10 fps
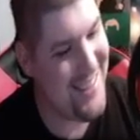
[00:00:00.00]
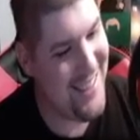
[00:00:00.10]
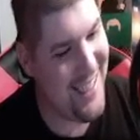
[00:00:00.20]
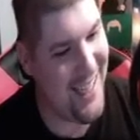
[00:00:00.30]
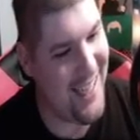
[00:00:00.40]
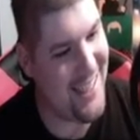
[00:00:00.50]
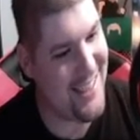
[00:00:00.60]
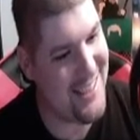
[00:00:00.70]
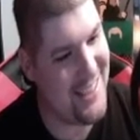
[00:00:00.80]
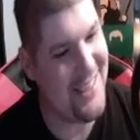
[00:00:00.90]

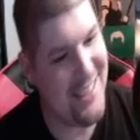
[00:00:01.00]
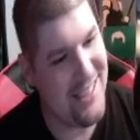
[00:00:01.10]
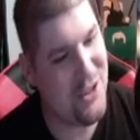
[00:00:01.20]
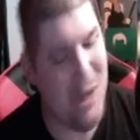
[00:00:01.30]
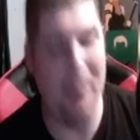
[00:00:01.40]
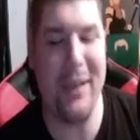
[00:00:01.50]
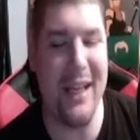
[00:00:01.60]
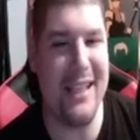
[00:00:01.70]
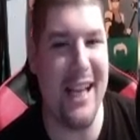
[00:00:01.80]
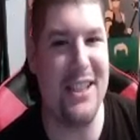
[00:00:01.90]
uh, drop
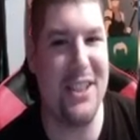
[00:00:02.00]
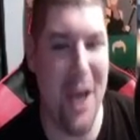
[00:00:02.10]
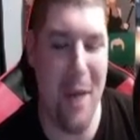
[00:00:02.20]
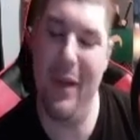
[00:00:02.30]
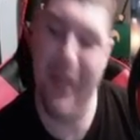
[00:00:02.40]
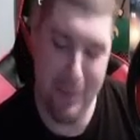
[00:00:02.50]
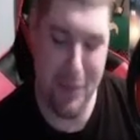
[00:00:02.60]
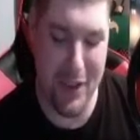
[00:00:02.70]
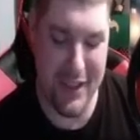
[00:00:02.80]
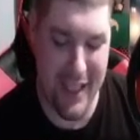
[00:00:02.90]
kick that sub and hip
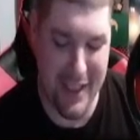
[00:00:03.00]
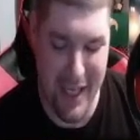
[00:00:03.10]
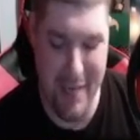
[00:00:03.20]
thrust that like